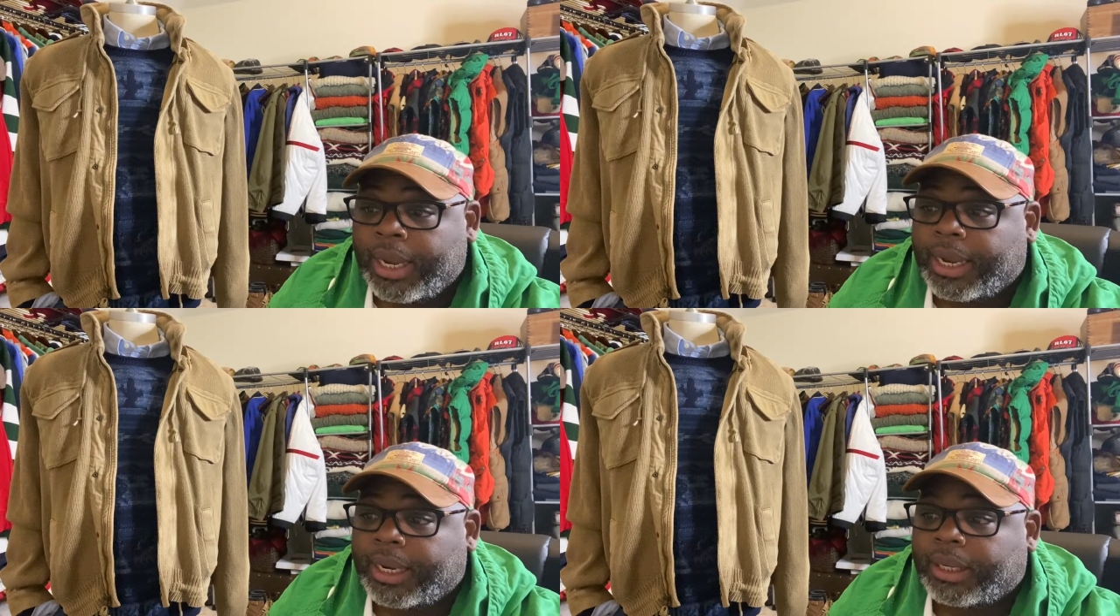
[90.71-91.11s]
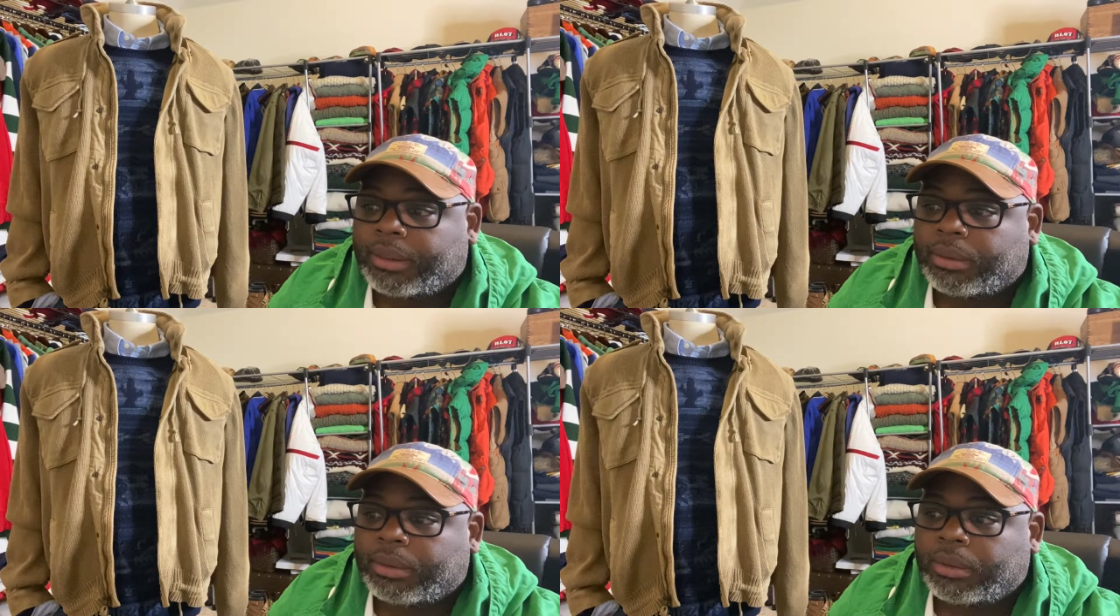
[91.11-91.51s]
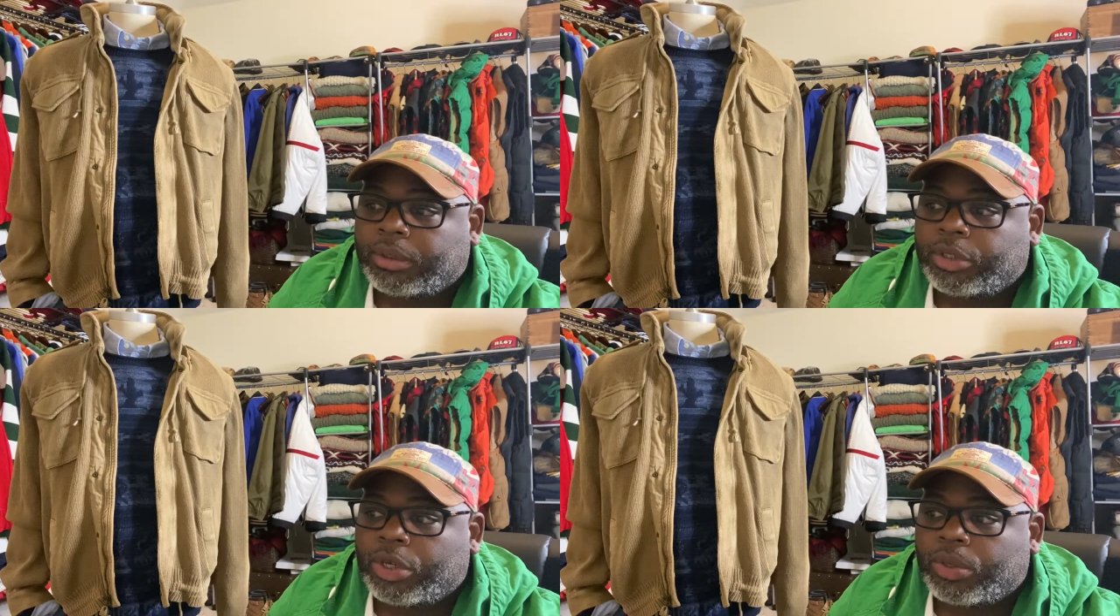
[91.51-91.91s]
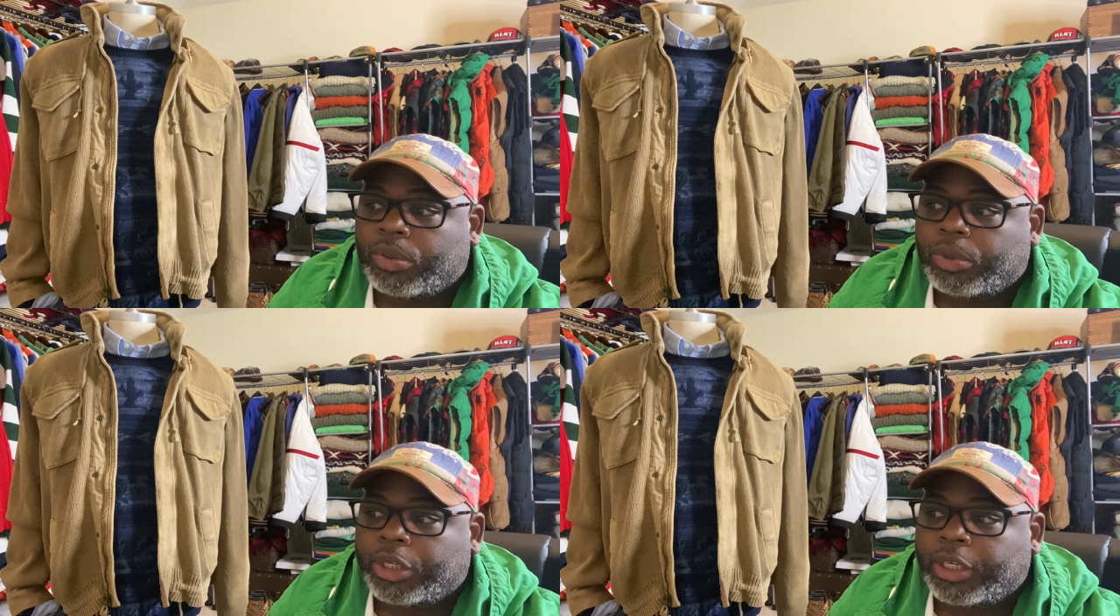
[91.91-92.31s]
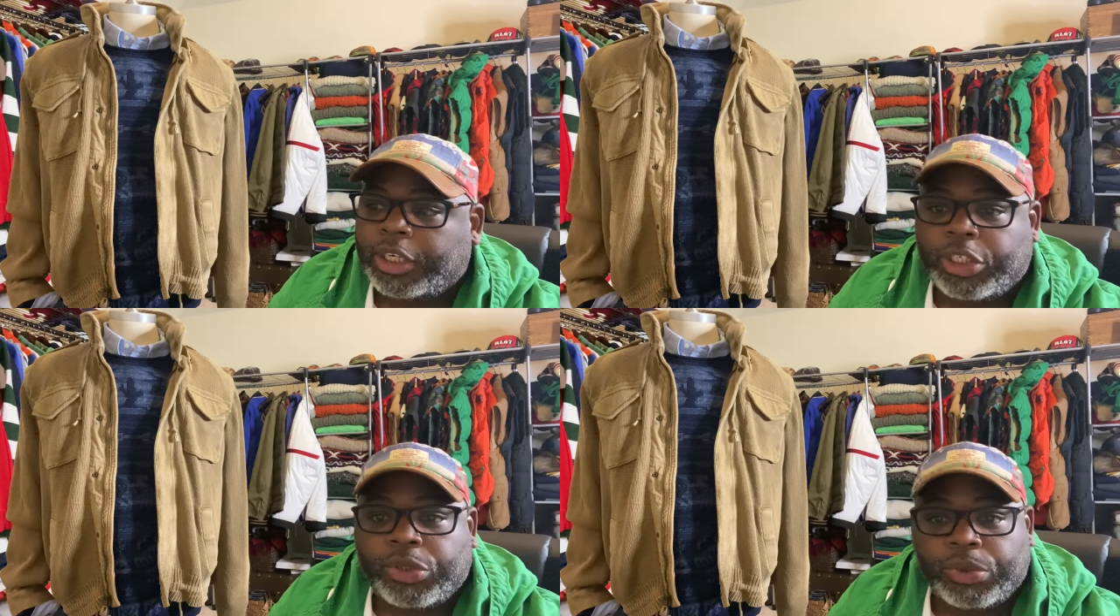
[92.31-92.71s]
and, you know,
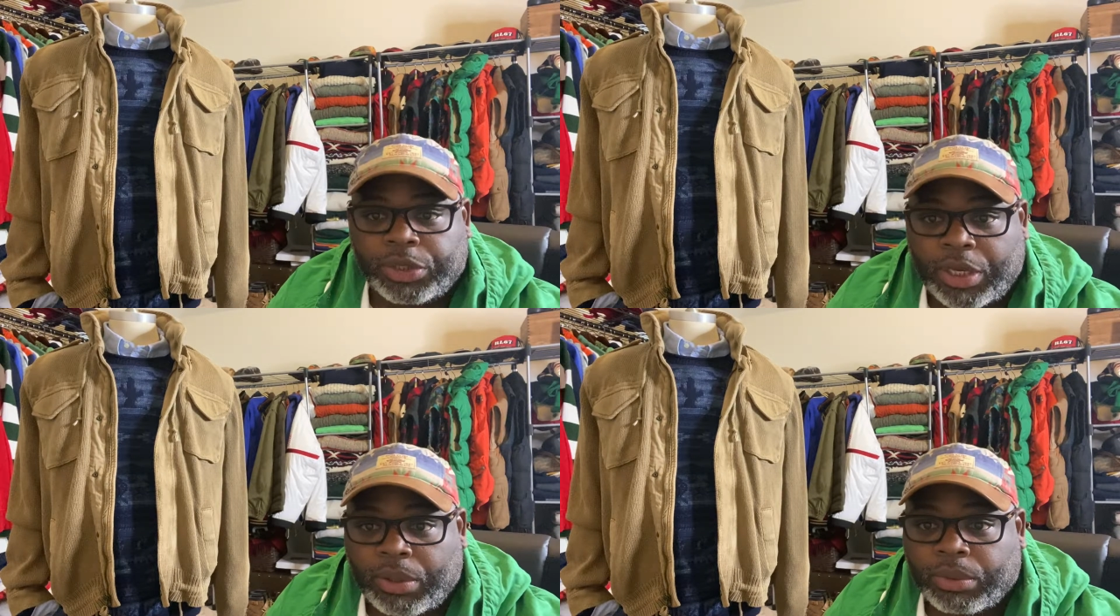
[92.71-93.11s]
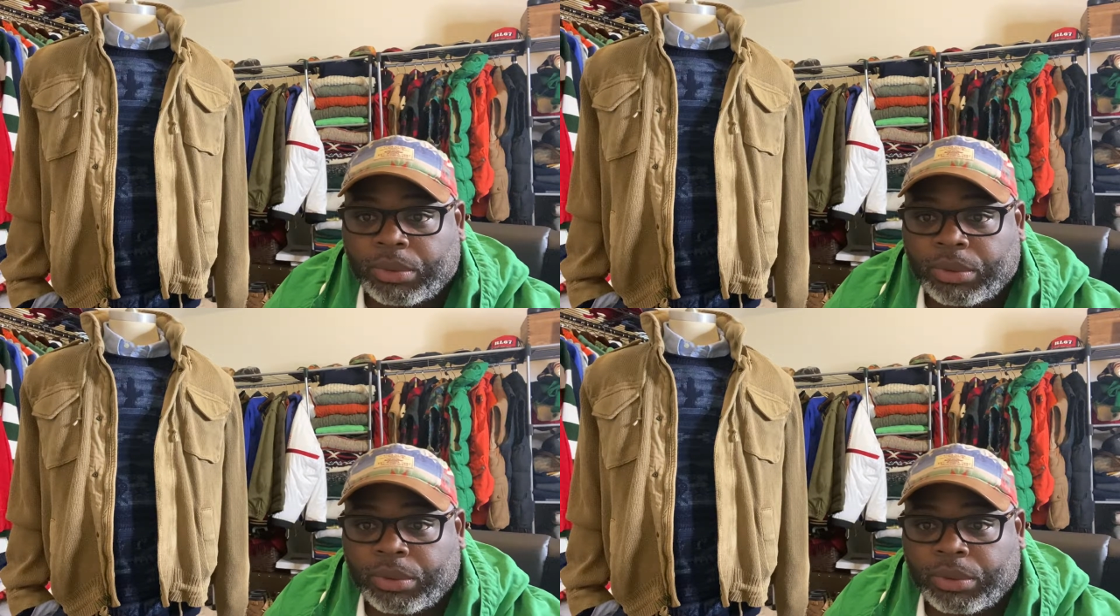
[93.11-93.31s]
each to his own.